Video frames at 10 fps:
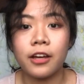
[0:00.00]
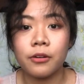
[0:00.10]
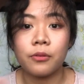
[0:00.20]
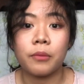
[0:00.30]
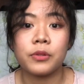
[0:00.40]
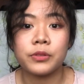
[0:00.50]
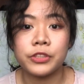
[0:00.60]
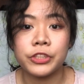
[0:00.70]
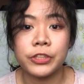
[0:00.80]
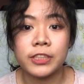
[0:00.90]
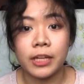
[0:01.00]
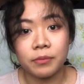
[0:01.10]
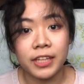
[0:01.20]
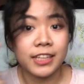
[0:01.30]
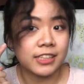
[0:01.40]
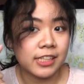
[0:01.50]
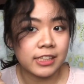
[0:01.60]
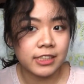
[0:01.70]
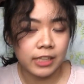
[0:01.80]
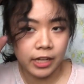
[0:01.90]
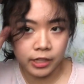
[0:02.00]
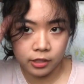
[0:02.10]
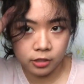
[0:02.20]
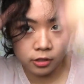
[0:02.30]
Now I'm going to do the same thing to this side.